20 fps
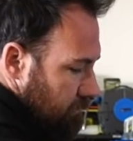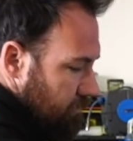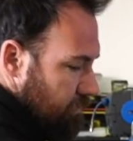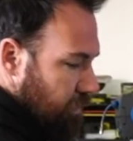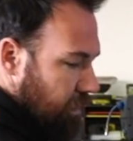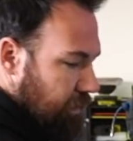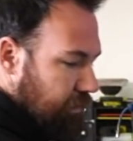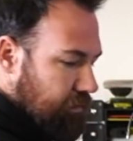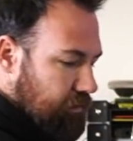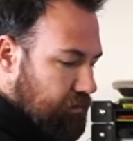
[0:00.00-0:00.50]

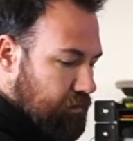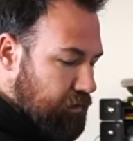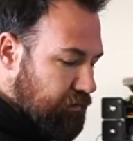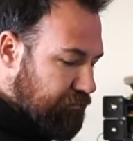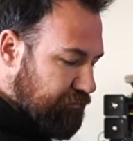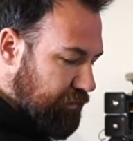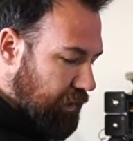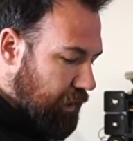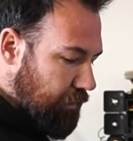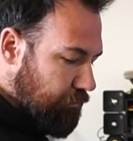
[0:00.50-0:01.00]
got new
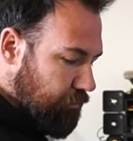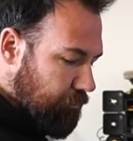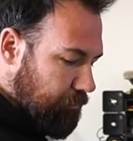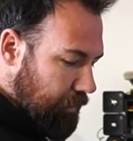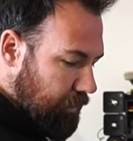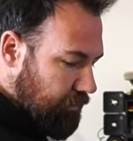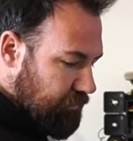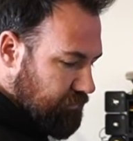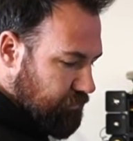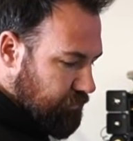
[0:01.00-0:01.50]
flywheel
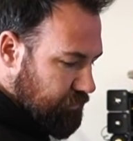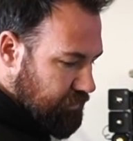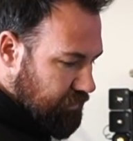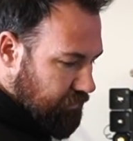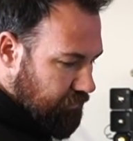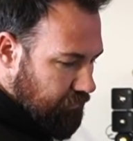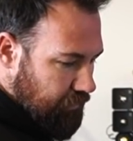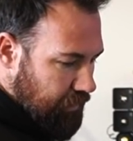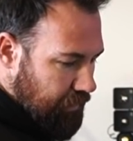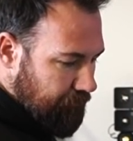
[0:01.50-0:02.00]
bolts, which
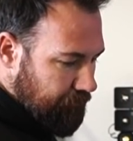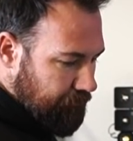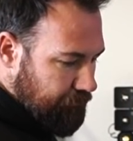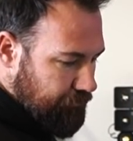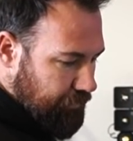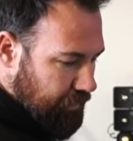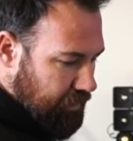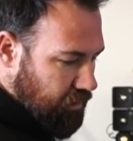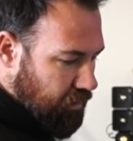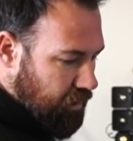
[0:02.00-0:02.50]
are
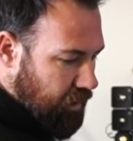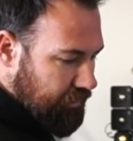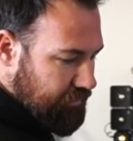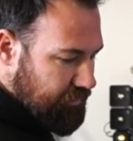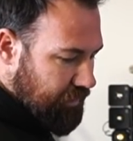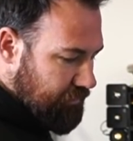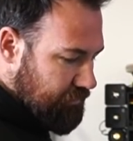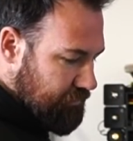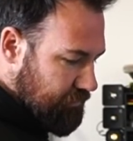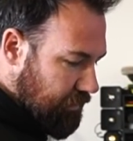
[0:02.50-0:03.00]
like a high
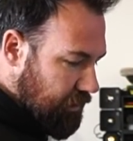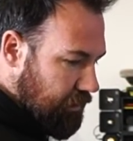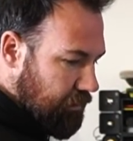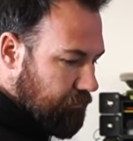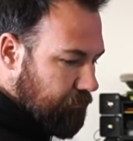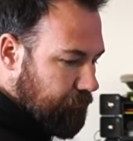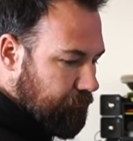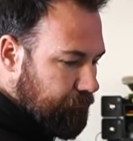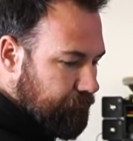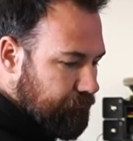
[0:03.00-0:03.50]

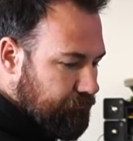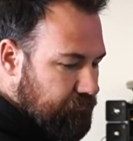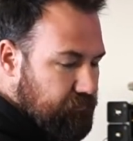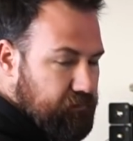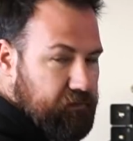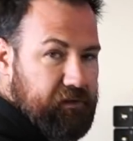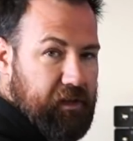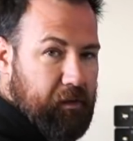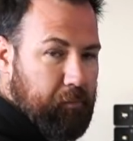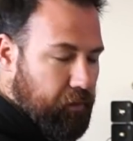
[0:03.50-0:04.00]
tensile
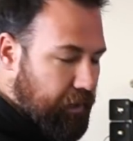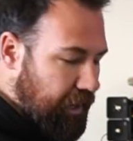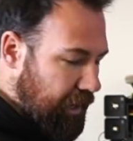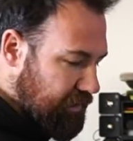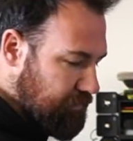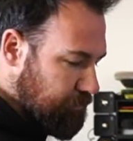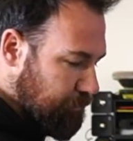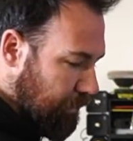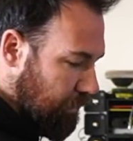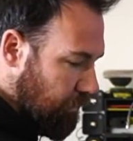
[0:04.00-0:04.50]
double
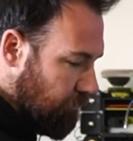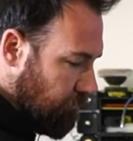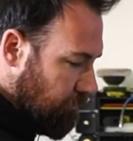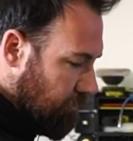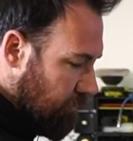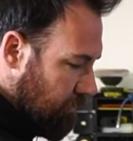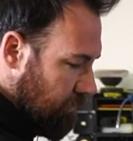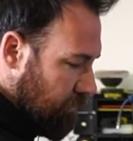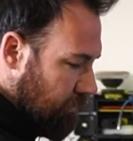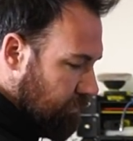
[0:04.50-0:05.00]
hex bolt,
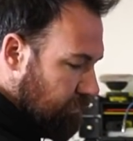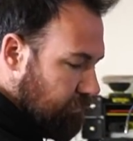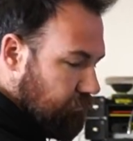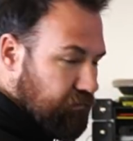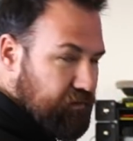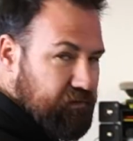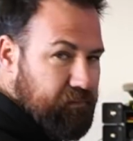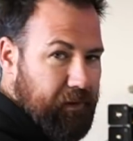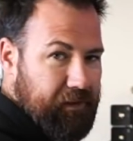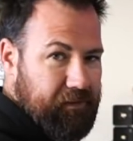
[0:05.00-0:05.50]

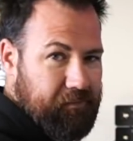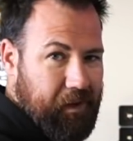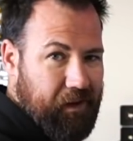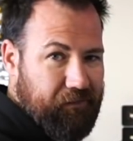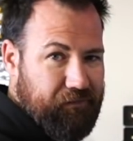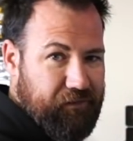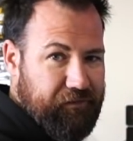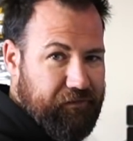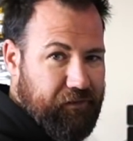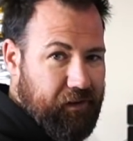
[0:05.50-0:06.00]
which means I'm going to
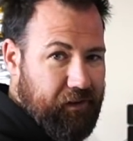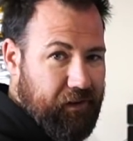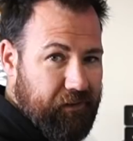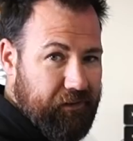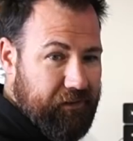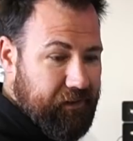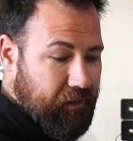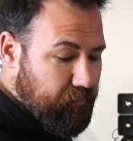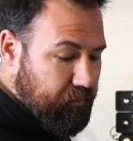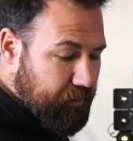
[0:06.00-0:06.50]
have to find
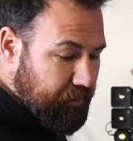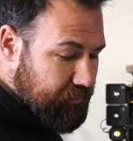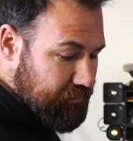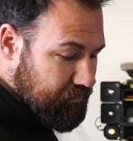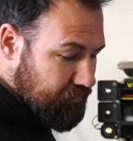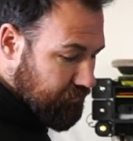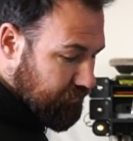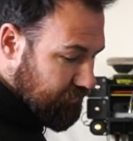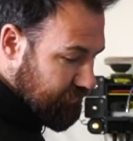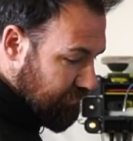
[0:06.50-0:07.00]
double hex
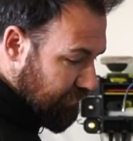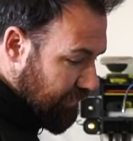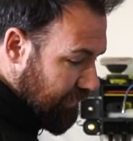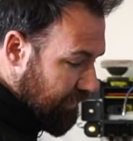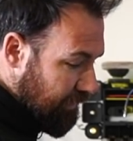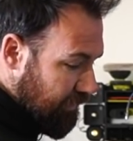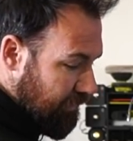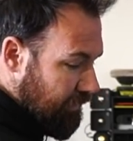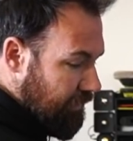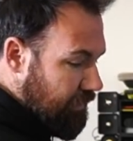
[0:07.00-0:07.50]
socket today.